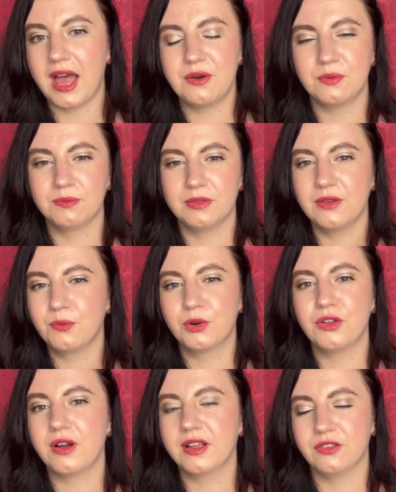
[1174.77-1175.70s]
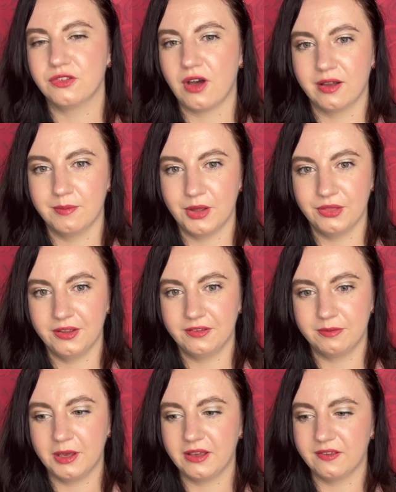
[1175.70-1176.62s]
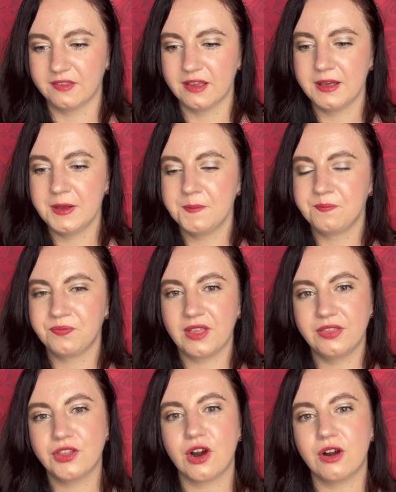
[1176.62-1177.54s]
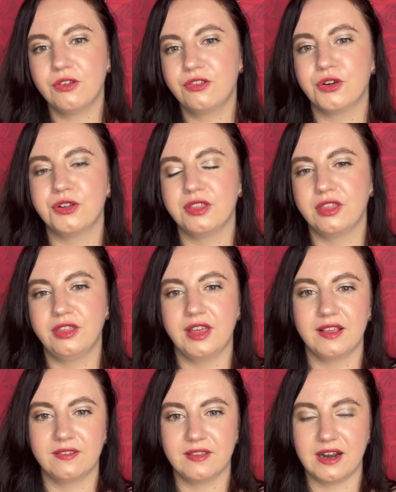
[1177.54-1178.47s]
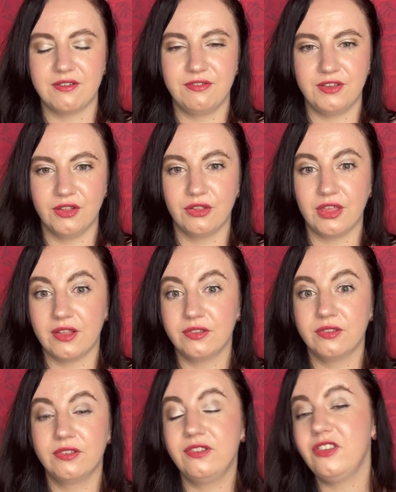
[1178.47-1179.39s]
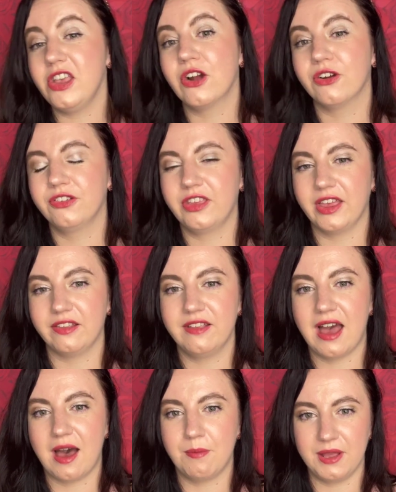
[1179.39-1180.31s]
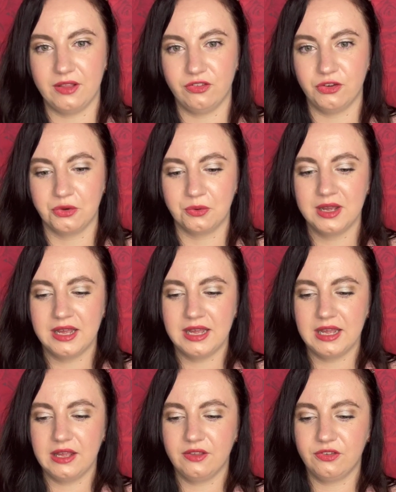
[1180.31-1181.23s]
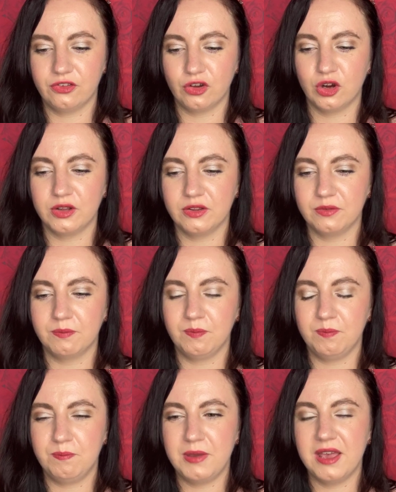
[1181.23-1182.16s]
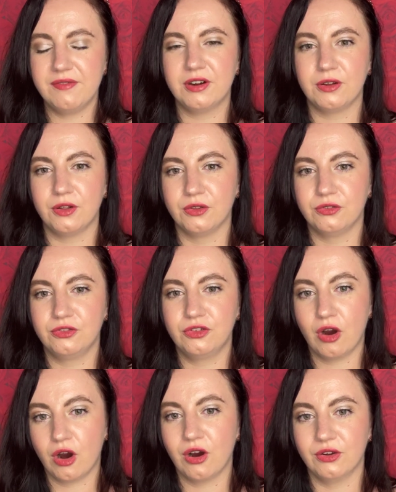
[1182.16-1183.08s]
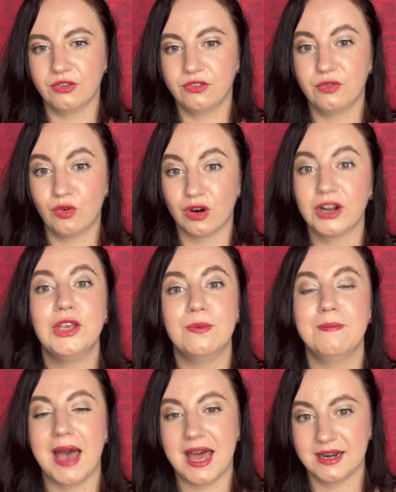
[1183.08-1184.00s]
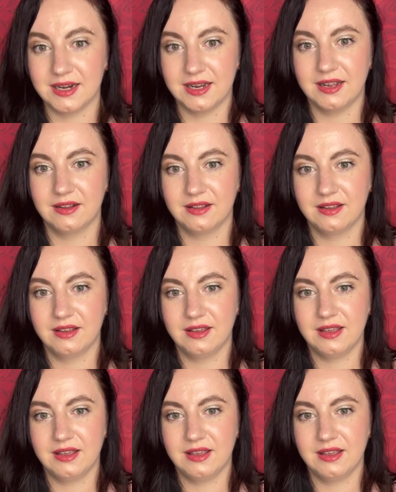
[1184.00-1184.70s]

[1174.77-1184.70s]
going to talk about this, because there are certain things that I feel that seers can tap into, certain pivotal turns for humanity